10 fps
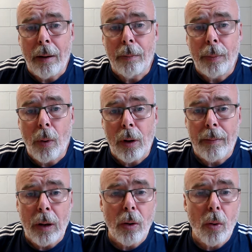program
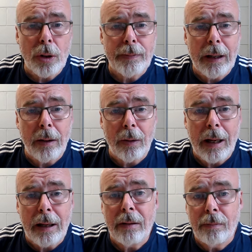or course might look
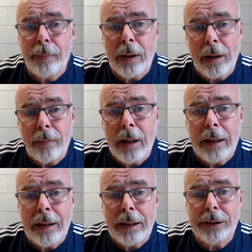like, bearing in mind
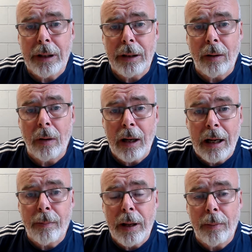that a lot
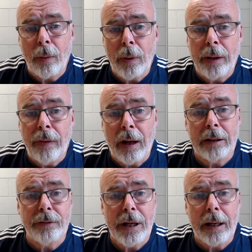of people will not have
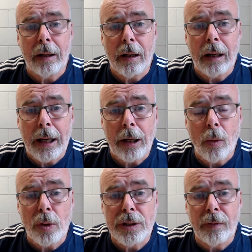taken online
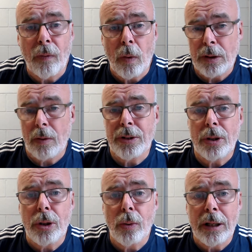courses before, so it's a
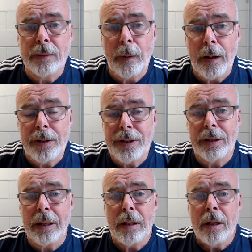new experience and
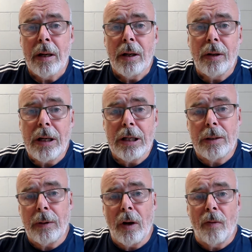they needed to
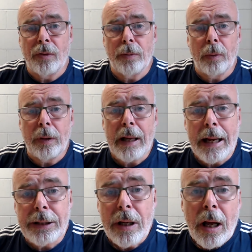be comfortable with
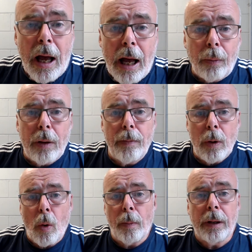that. And we would be
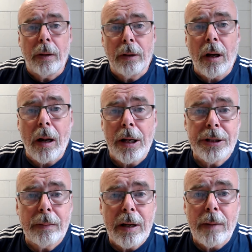hoping here in the college
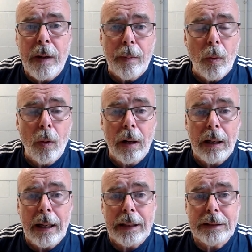that many people who were
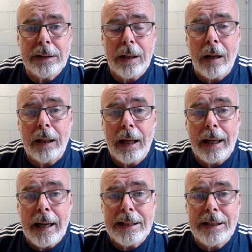online
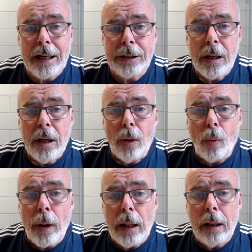last night
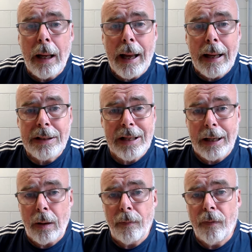will sign
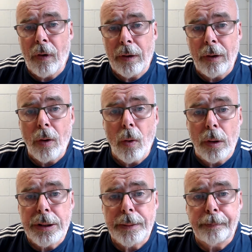up for the course.